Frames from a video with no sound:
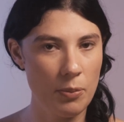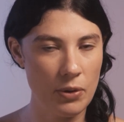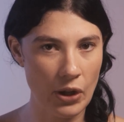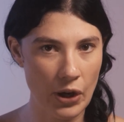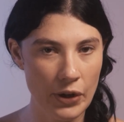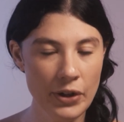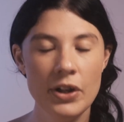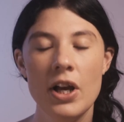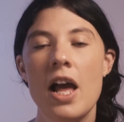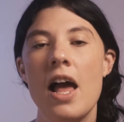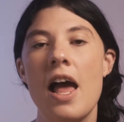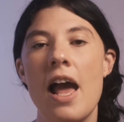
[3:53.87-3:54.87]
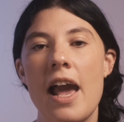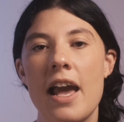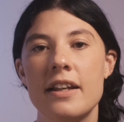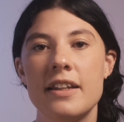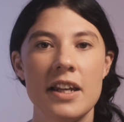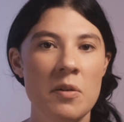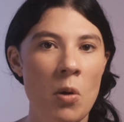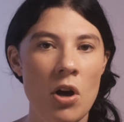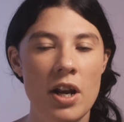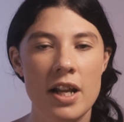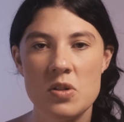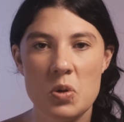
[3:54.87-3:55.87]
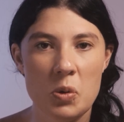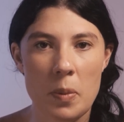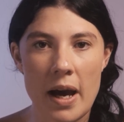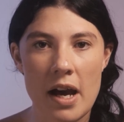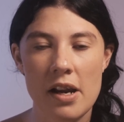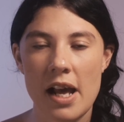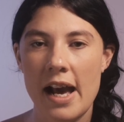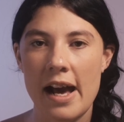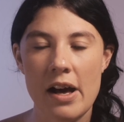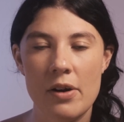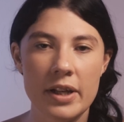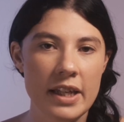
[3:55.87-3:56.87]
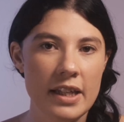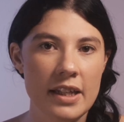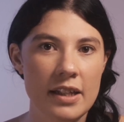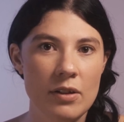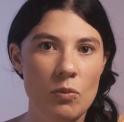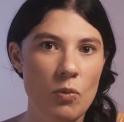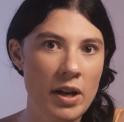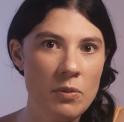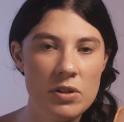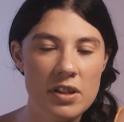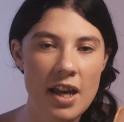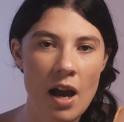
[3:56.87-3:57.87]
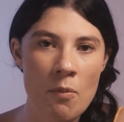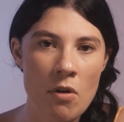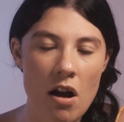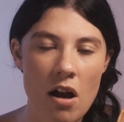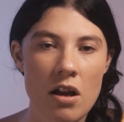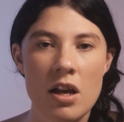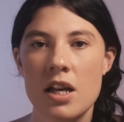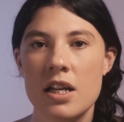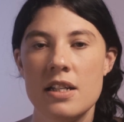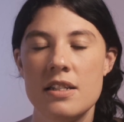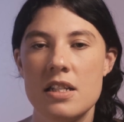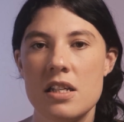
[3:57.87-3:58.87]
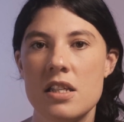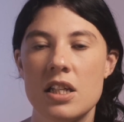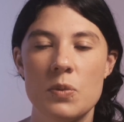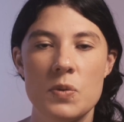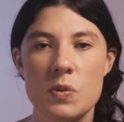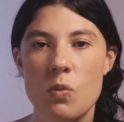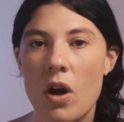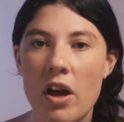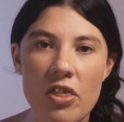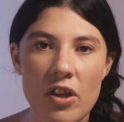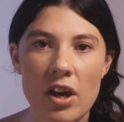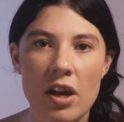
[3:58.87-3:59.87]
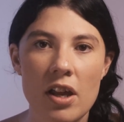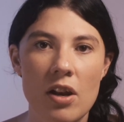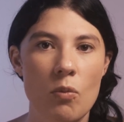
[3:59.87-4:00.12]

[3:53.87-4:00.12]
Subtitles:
below, and get him on and talk about how he went with the camera. Did he think it was worth it?